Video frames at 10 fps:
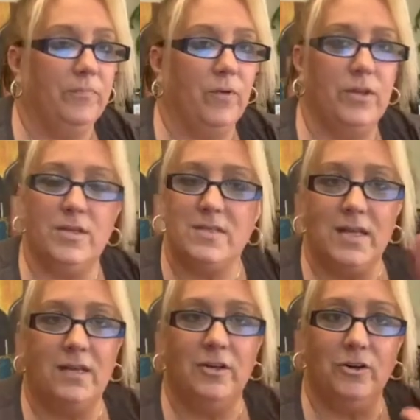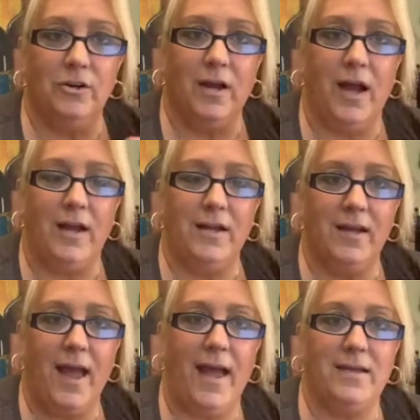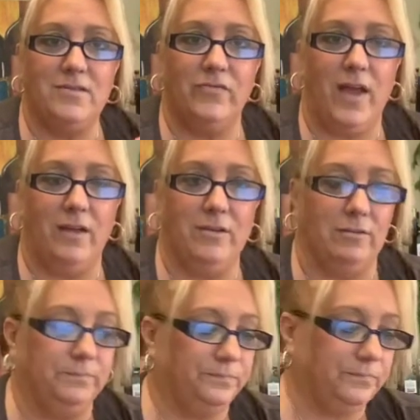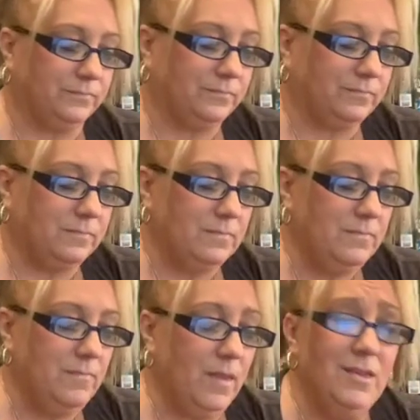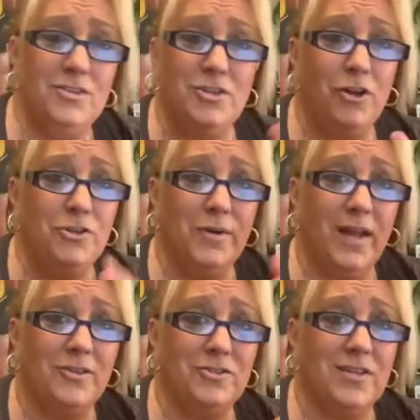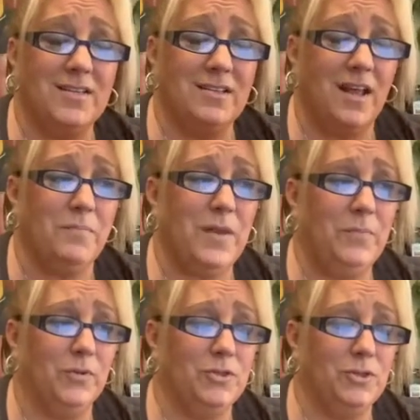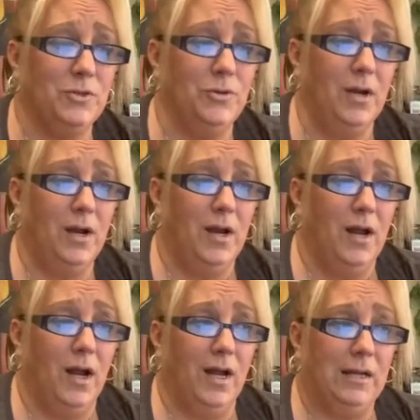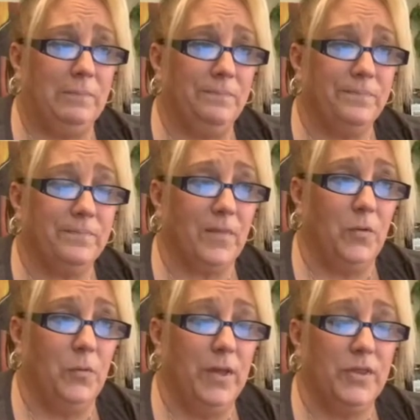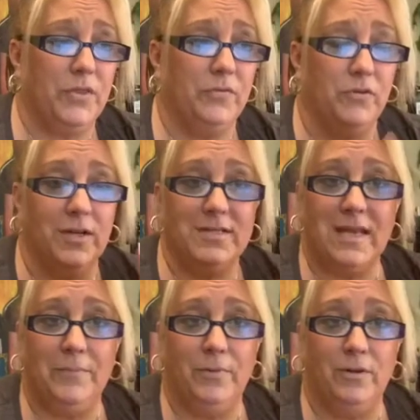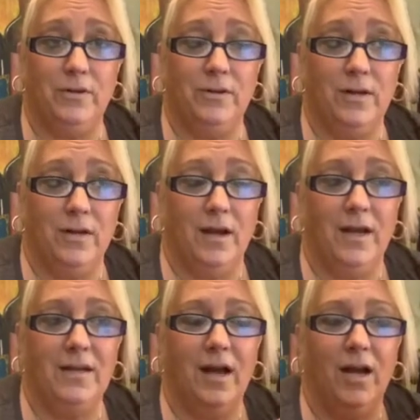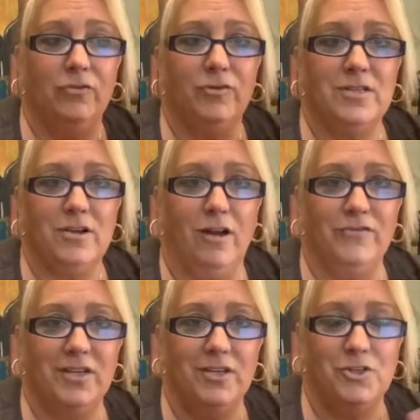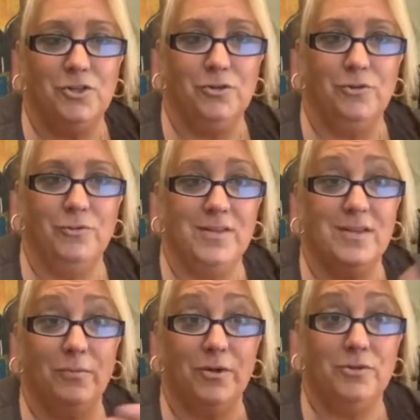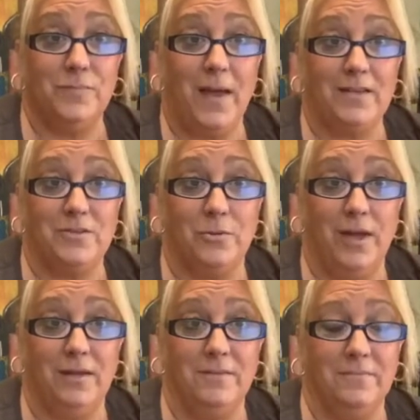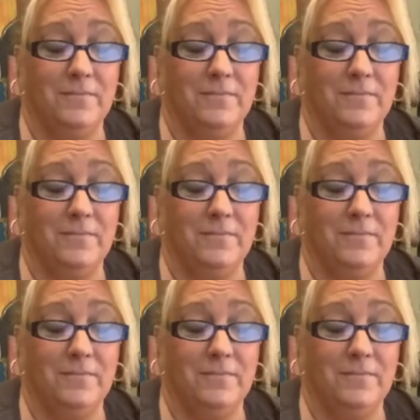Whether you send it or not, it has value. This is also an exercise a lot of people do with, for example, an unresolved issue with someone who's passed away,